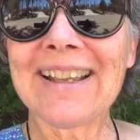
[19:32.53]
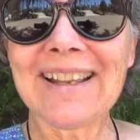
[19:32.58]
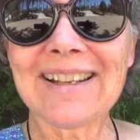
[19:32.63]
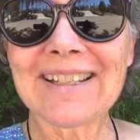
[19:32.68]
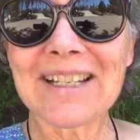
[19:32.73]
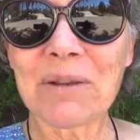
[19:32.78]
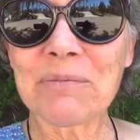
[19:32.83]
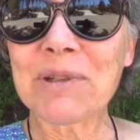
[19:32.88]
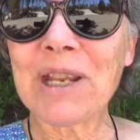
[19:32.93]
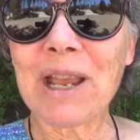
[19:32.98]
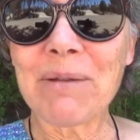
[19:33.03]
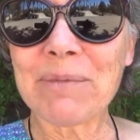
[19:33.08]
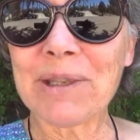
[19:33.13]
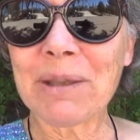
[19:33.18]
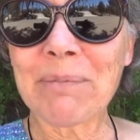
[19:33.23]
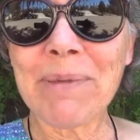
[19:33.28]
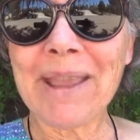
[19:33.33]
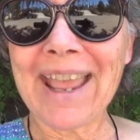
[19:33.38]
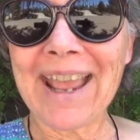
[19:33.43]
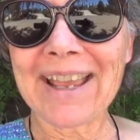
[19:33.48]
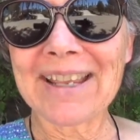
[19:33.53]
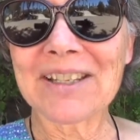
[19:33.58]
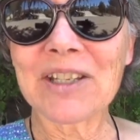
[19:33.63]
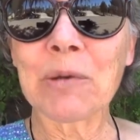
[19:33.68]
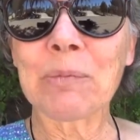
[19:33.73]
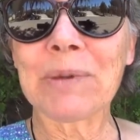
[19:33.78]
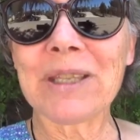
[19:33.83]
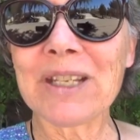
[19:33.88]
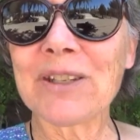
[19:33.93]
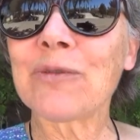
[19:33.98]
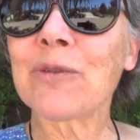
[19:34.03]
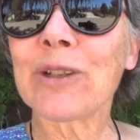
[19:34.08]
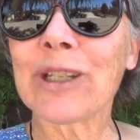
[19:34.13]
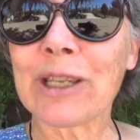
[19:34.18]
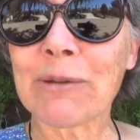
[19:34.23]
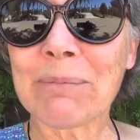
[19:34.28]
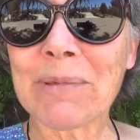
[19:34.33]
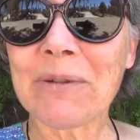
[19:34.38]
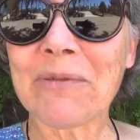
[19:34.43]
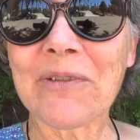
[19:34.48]
sometime in the past, so please
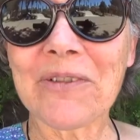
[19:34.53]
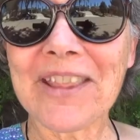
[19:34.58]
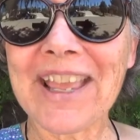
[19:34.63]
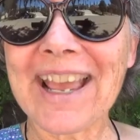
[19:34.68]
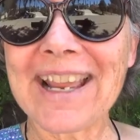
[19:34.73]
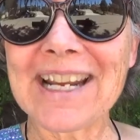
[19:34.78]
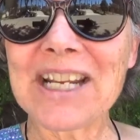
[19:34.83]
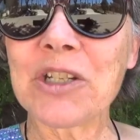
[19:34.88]
forgive me for that.